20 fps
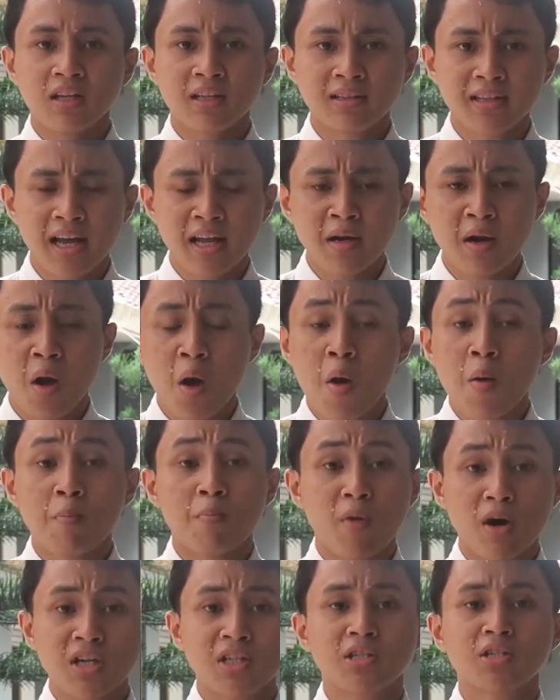Then,
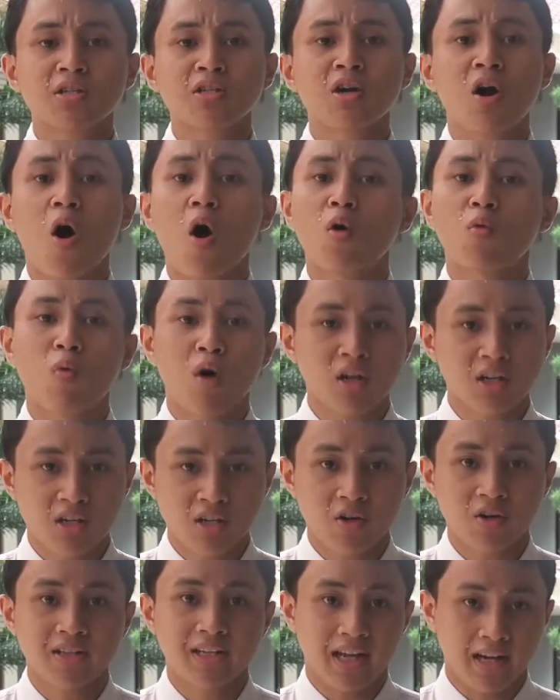moisture or
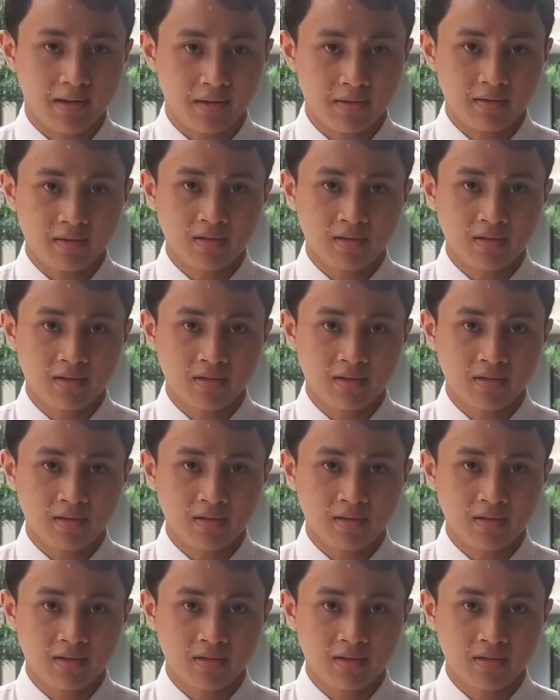water content.